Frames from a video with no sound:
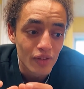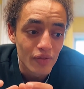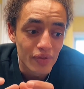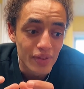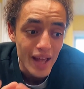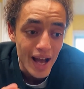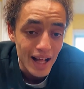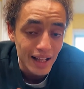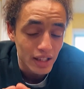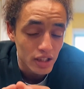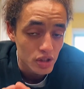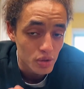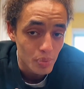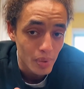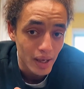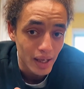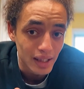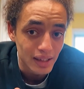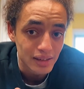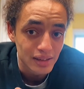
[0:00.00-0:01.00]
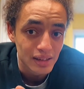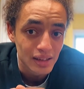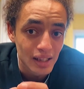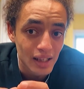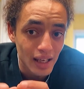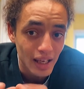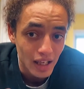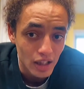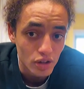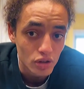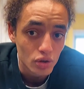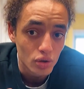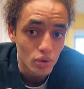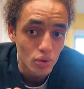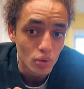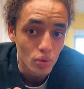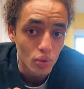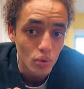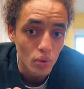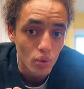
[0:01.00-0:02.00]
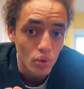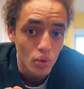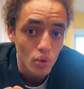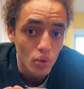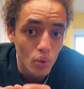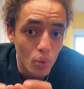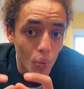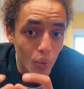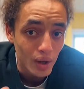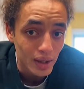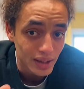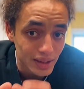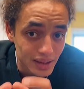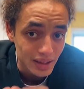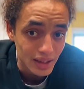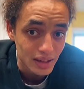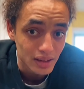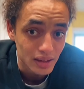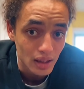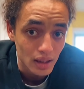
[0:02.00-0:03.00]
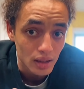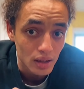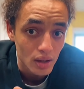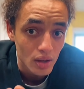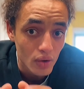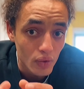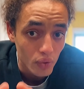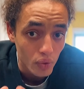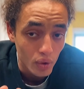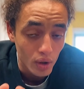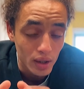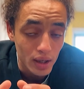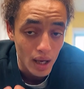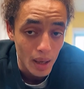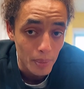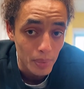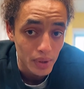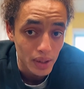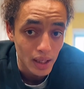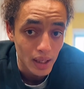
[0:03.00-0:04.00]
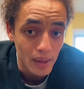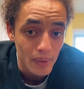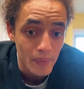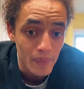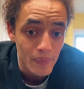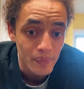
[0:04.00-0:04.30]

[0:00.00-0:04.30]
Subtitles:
knowledge base into one assistant for a company.